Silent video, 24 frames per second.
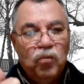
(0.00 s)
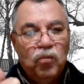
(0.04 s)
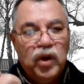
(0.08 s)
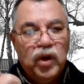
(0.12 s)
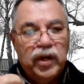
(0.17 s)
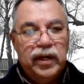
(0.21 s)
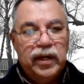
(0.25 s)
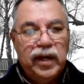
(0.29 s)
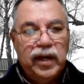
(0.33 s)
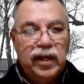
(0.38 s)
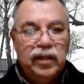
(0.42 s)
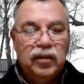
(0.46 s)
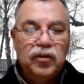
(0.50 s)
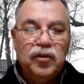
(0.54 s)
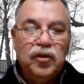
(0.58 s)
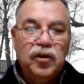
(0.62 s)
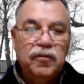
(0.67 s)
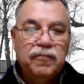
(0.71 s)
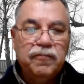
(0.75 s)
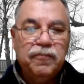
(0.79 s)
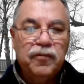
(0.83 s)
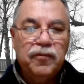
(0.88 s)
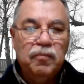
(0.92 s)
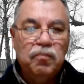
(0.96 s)
What did I
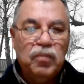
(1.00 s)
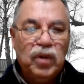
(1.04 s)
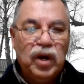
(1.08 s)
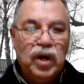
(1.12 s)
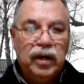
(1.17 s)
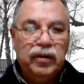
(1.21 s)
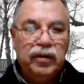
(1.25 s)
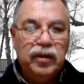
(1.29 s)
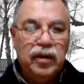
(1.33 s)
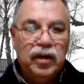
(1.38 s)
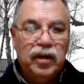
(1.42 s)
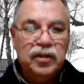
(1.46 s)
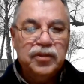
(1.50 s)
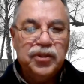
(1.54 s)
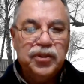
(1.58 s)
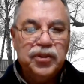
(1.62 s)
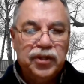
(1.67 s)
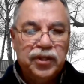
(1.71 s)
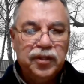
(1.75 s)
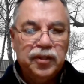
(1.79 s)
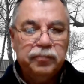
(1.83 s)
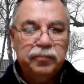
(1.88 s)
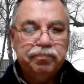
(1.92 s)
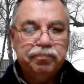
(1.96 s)
learn from Margaret
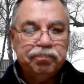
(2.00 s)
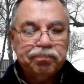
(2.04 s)
Archicott?